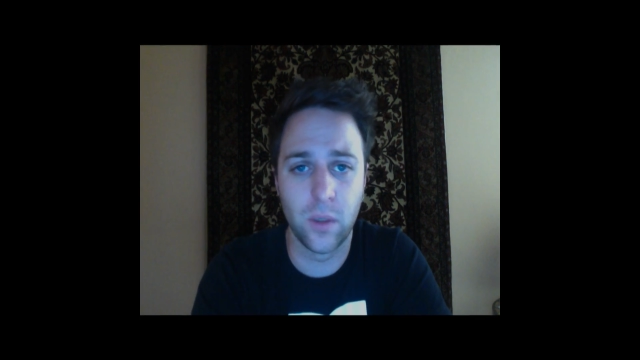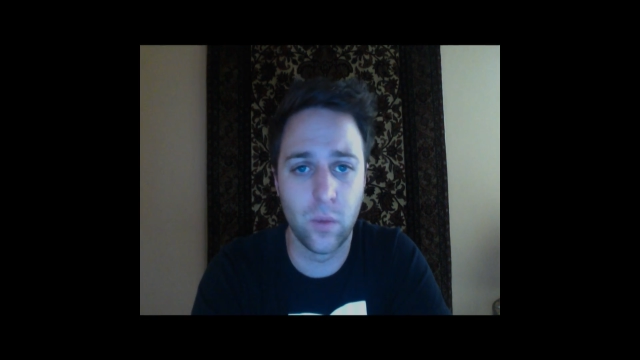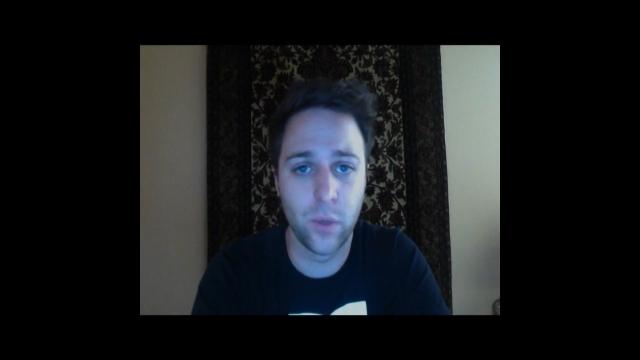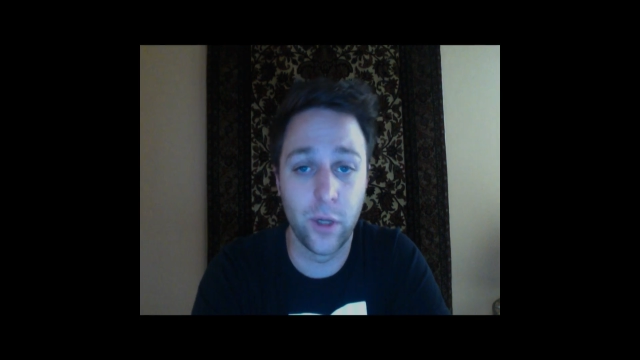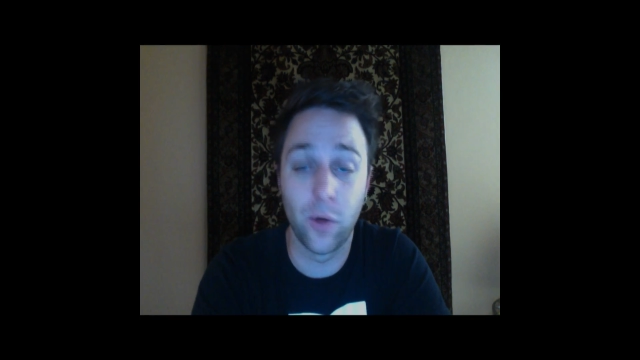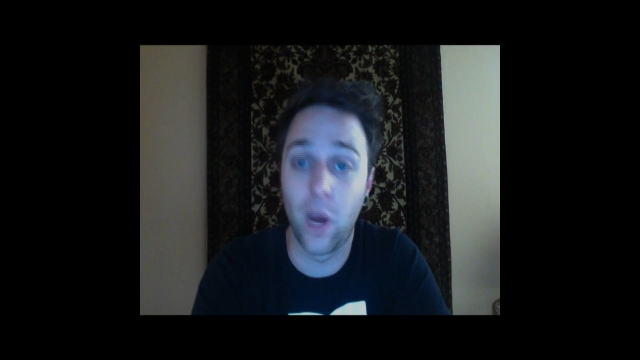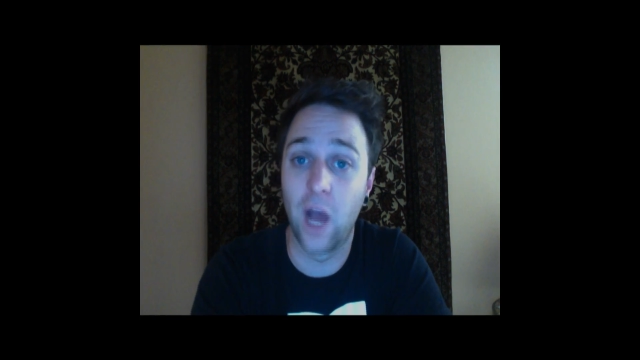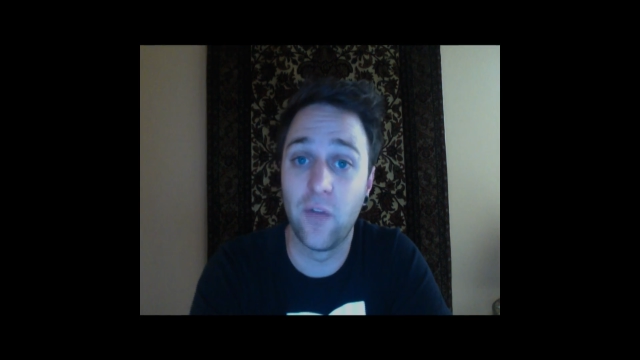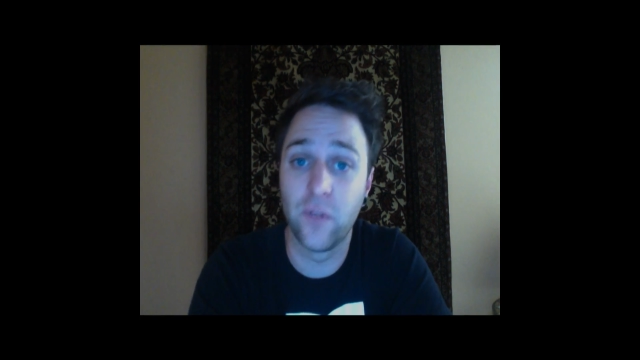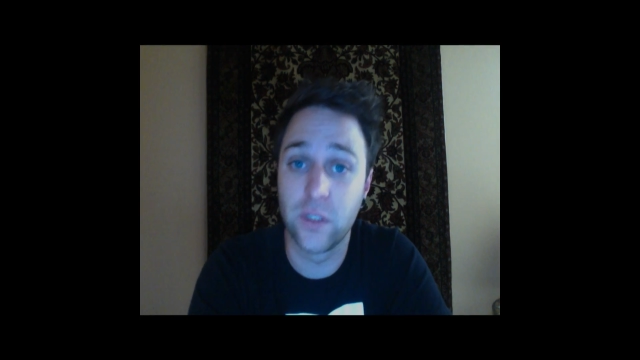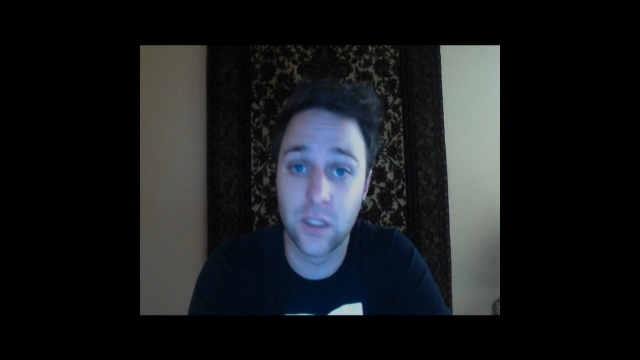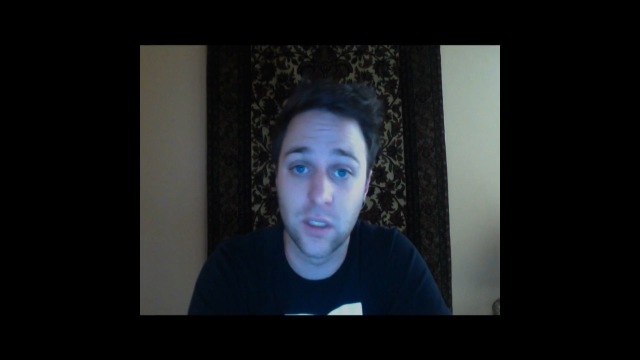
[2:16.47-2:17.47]
Where do I
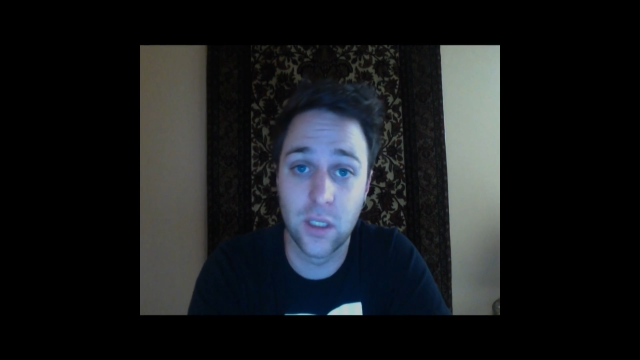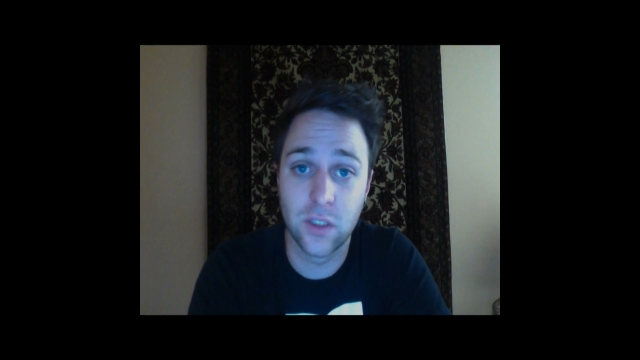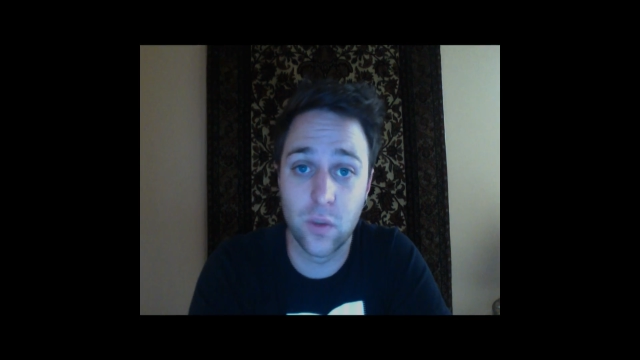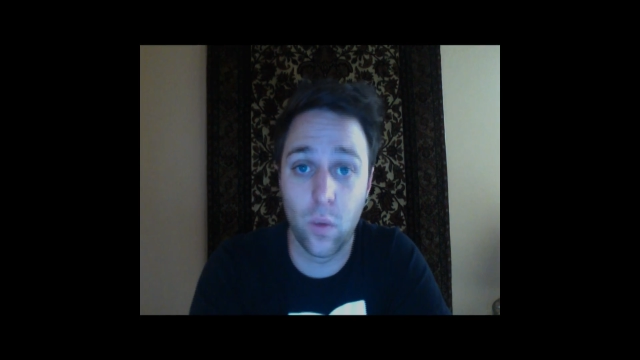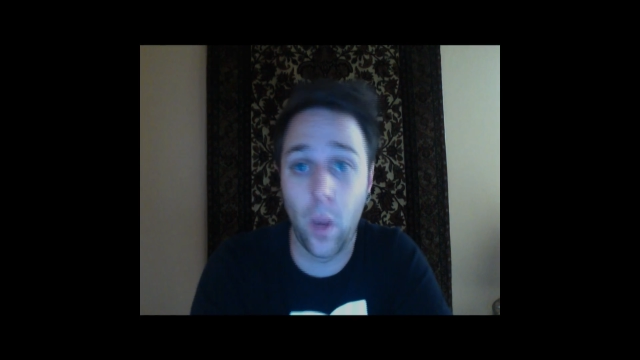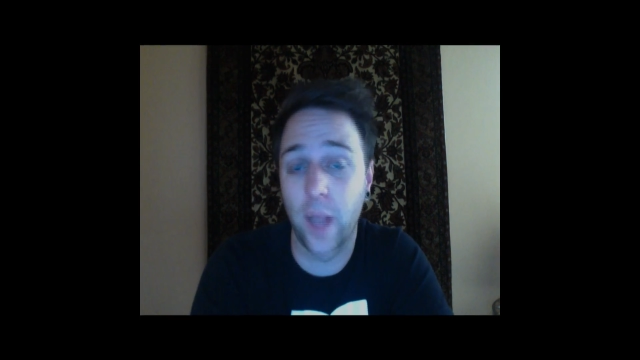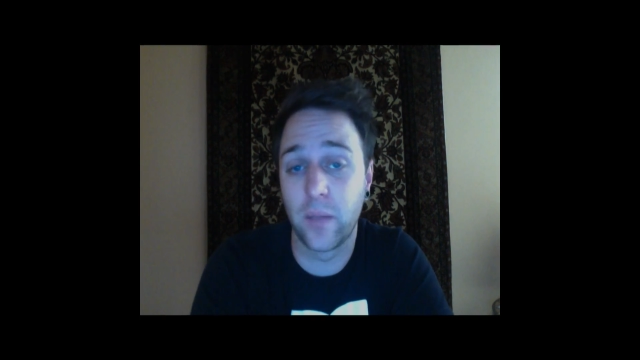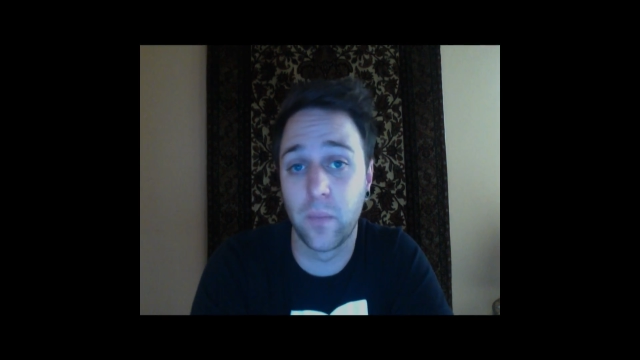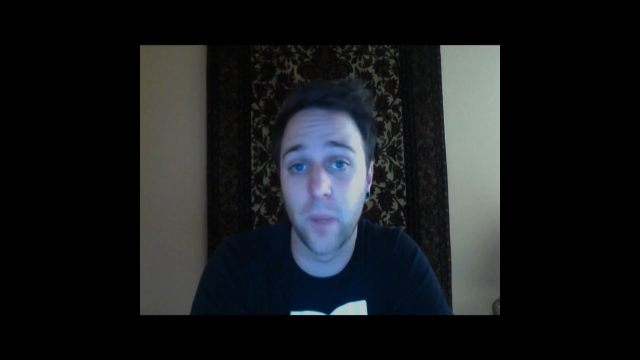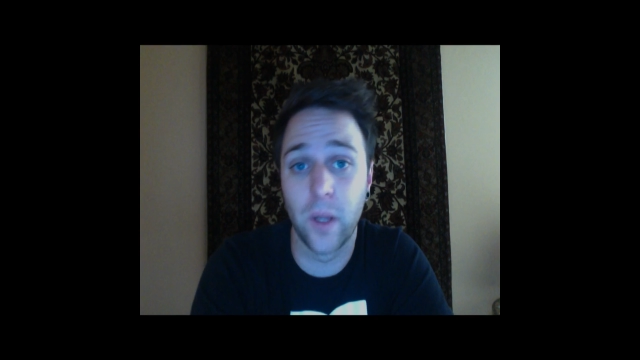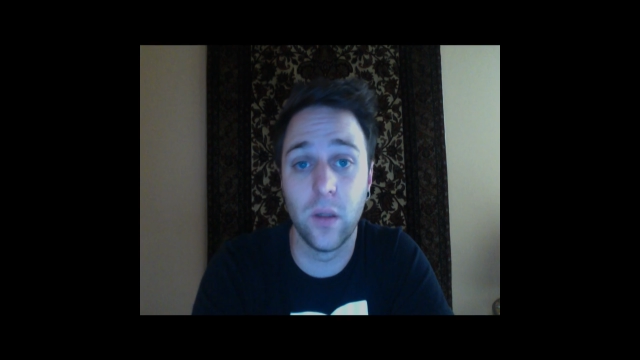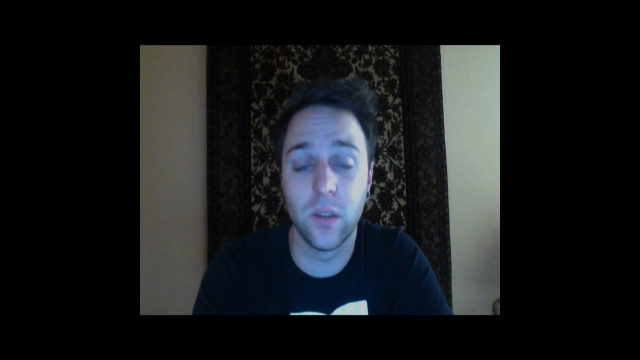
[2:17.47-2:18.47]
fit in as a white
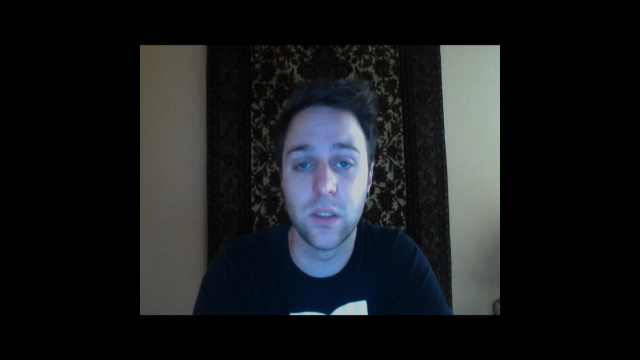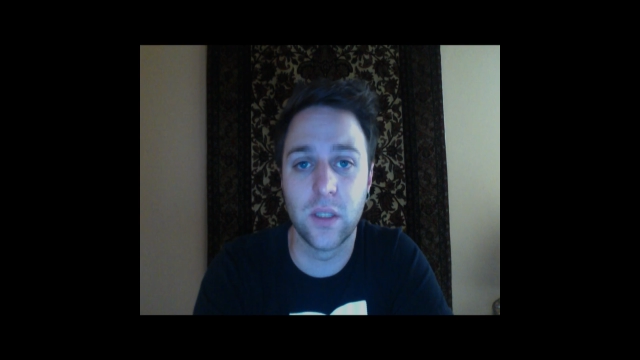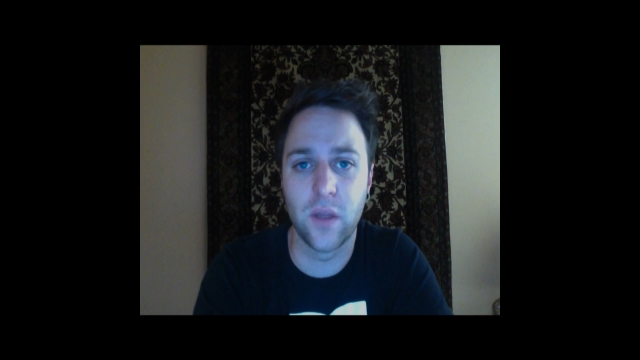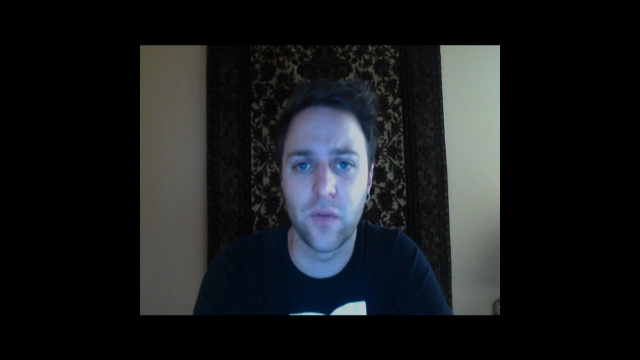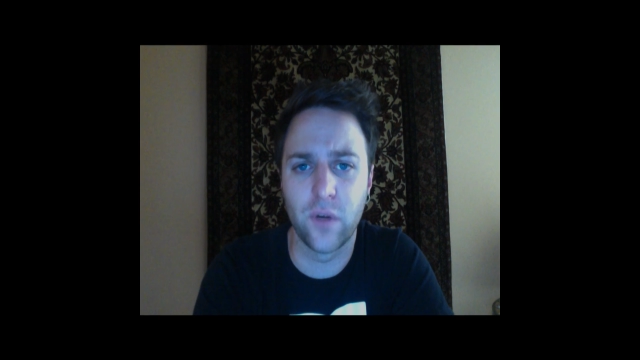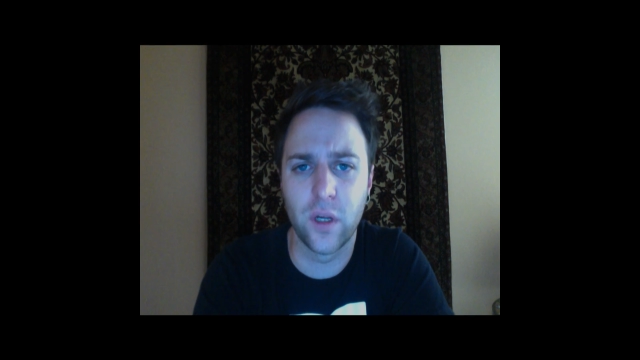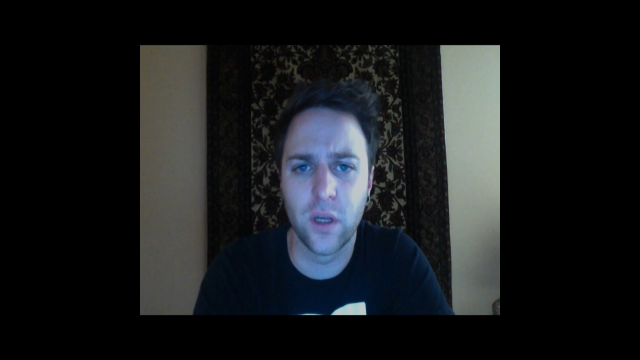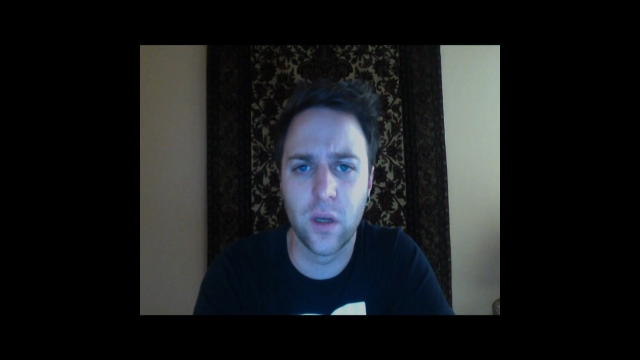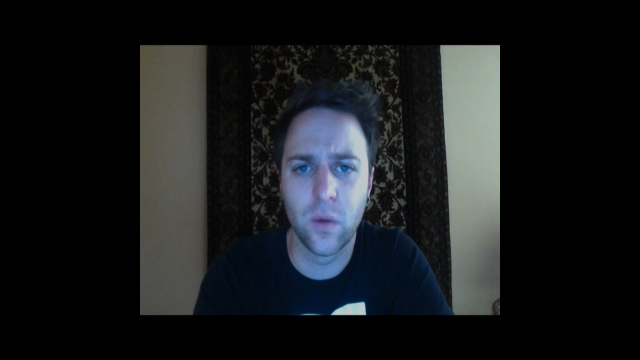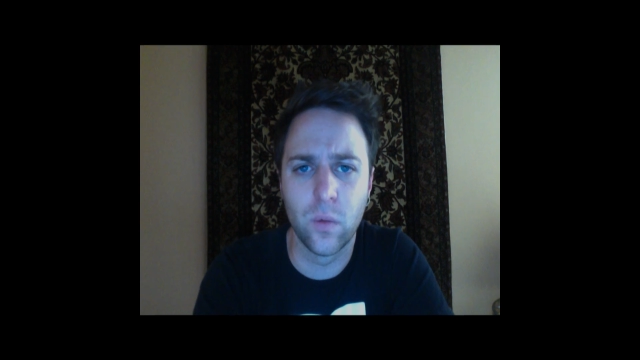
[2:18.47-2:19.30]
male in South Africa?